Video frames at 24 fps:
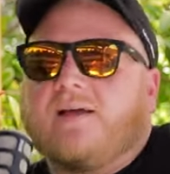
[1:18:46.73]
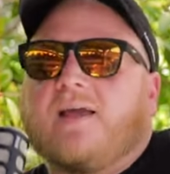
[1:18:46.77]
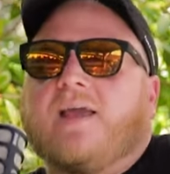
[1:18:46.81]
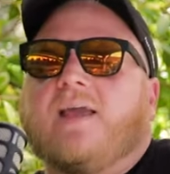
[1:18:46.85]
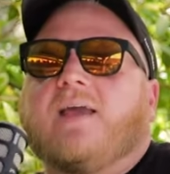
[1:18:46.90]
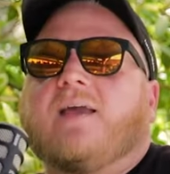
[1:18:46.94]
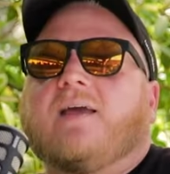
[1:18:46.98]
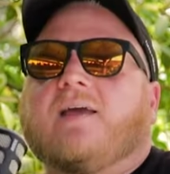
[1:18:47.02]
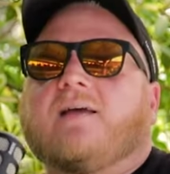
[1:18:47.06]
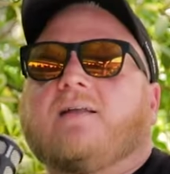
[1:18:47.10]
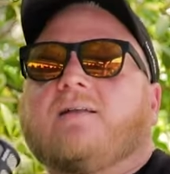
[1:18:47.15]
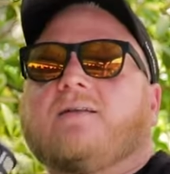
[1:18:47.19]

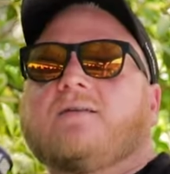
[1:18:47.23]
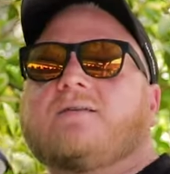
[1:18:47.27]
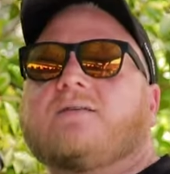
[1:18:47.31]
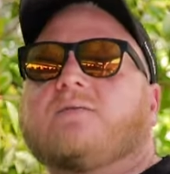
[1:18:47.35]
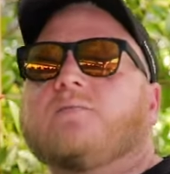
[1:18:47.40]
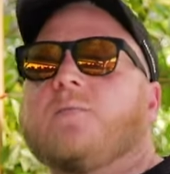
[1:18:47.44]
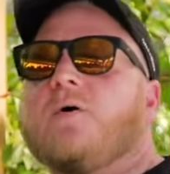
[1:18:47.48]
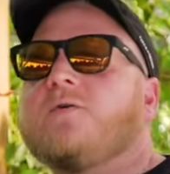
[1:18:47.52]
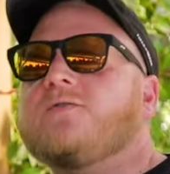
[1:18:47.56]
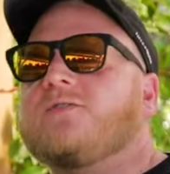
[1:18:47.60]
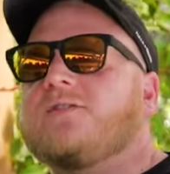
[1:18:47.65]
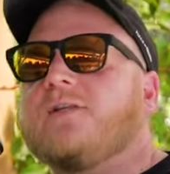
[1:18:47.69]
And
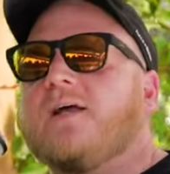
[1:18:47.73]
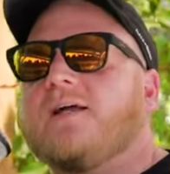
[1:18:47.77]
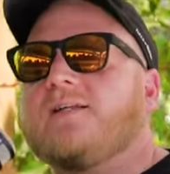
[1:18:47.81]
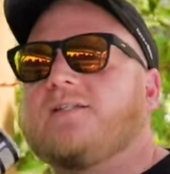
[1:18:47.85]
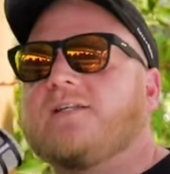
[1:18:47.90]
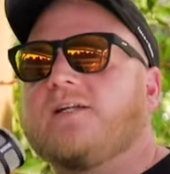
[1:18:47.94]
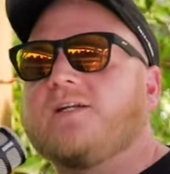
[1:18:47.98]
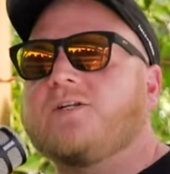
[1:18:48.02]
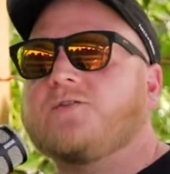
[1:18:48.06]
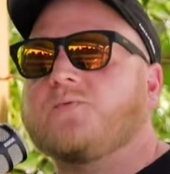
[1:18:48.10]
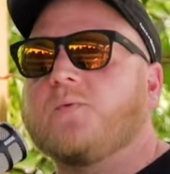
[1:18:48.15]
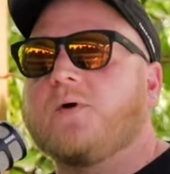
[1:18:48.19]
most
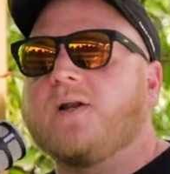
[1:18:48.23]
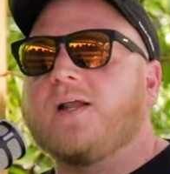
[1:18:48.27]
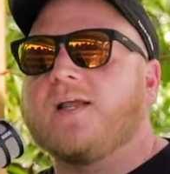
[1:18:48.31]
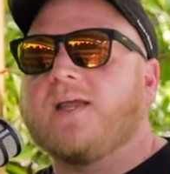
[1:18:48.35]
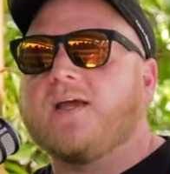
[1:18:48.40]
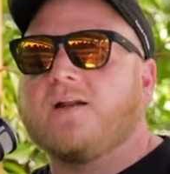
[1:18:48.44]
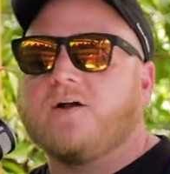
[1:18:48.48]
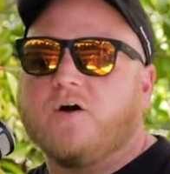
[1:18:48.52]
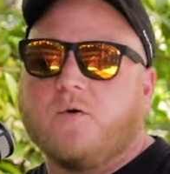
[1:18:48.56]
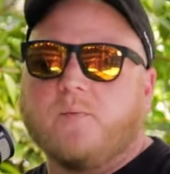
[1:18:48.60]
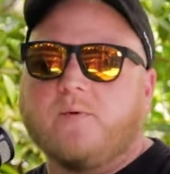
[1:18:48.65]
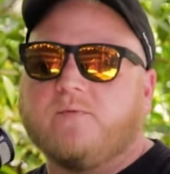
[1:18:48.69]
nights I just want to
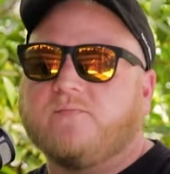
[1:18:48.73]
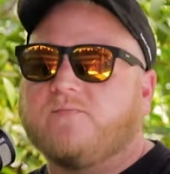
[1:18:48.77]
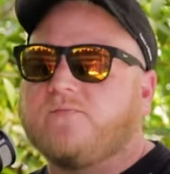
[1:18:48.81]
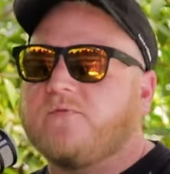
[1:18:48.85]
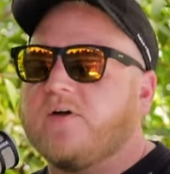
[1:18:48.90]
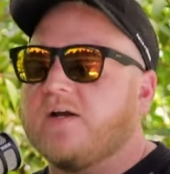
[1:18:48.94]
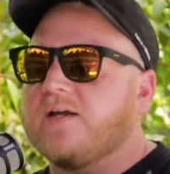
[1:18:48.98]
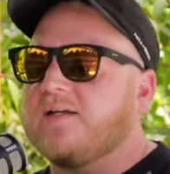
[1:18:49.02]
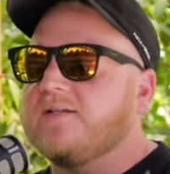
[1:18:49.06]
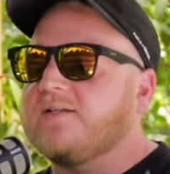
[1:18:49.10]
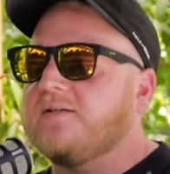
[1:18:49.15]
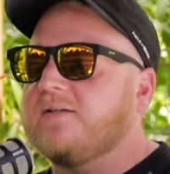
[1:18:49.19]
get home and
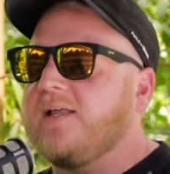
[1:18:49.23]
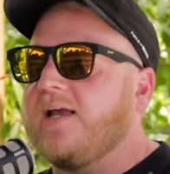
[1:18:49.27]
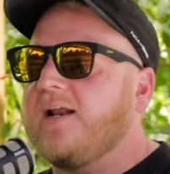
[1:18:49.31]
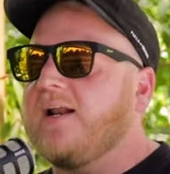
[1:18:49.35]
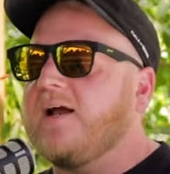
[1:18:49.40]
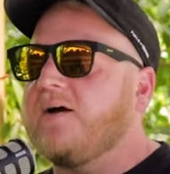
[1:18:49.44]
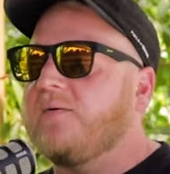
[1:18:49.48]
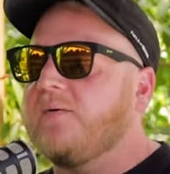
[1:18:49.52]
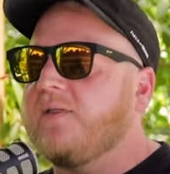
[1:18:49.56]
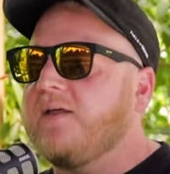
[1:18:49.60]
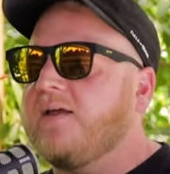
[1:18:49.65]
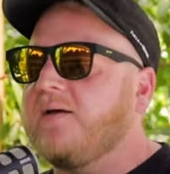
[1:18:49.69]
fucking lay
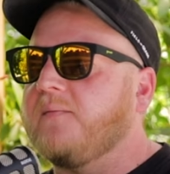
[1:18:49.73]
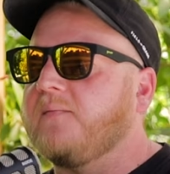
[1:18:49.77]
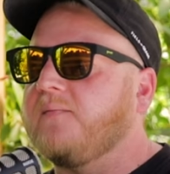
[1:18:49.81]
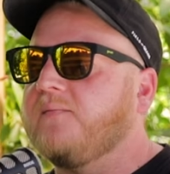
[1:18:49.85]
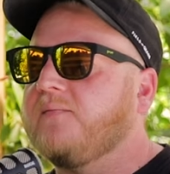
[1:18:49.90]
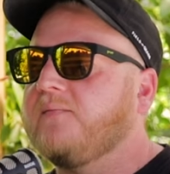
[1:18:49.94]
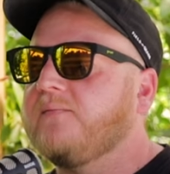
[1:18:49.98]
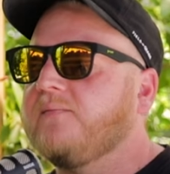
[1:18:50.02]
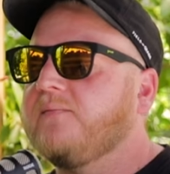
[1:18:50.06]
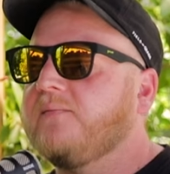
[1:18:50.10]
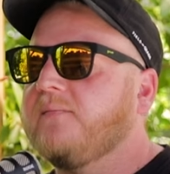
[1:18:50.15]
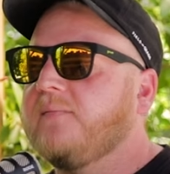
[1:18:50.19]
down with him.
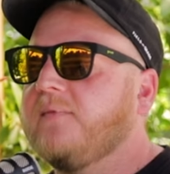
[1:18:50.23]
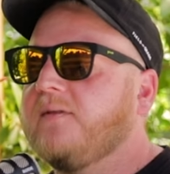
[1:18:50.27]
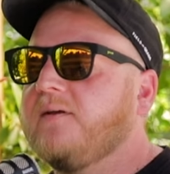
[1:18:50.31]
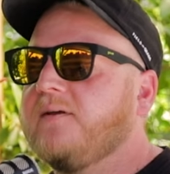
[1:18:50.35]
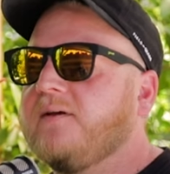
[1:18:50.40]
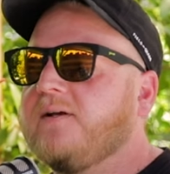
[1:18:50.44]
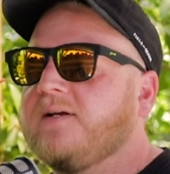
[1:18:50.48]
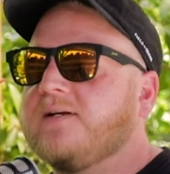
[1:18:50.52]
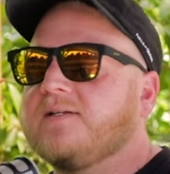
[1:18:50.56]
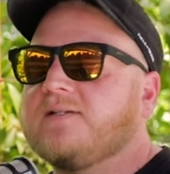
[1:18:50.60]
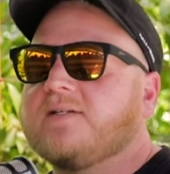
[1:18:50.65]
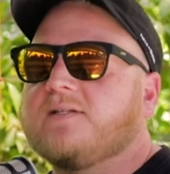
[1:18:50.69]
Yeah.
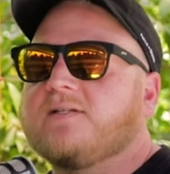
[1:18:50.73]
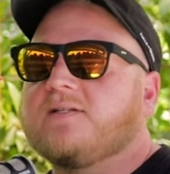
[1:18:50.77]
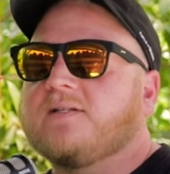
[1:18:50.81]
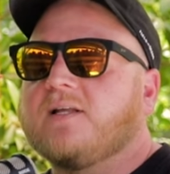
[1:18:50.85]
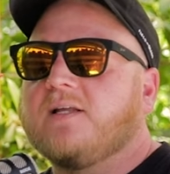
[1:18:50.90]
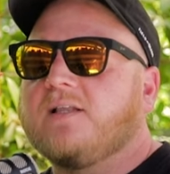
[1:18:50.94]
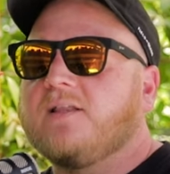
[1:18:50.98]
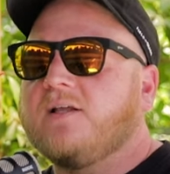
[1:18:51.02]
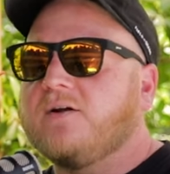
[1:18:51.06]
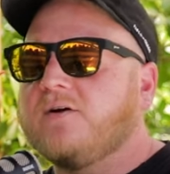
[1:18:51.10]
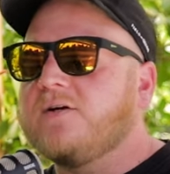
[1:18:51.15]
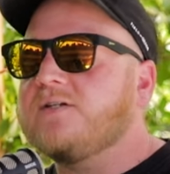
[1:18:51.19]
Cause it's,
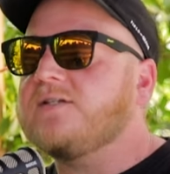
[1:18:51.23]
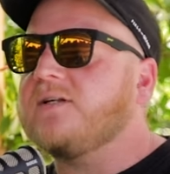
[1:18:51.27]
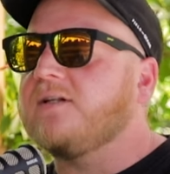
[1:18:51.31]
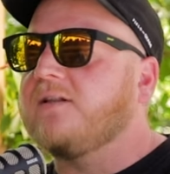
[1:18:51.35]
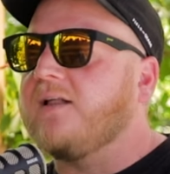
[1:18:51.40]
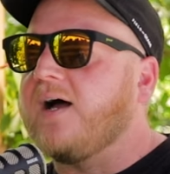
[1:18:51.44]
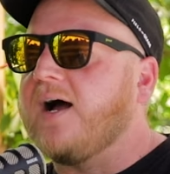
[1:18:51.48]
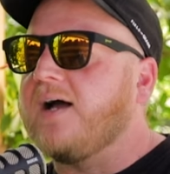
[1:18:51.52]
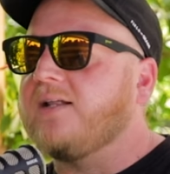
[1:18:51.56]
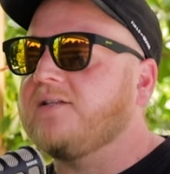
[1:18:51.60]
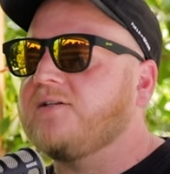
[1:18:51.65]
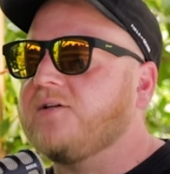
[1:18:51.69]
there is a
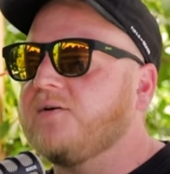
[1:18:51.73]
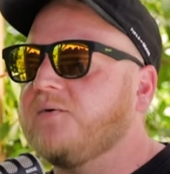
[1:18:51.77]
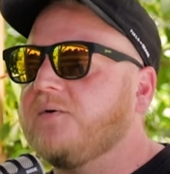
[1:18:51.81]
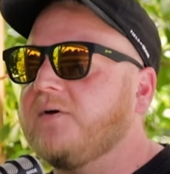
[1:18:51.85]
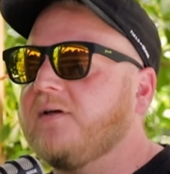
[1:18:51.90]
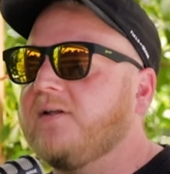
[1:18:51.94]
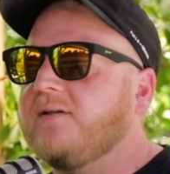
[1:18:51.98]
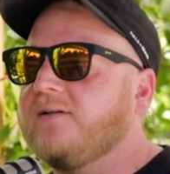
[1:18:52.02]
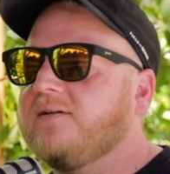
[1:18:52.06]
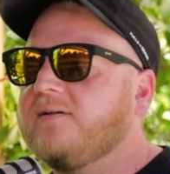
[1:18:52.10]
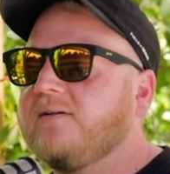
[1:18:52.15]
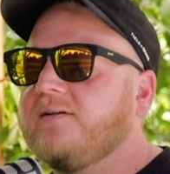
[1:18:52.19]
lot to
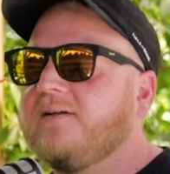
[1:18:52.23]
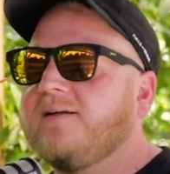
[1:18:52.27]
it.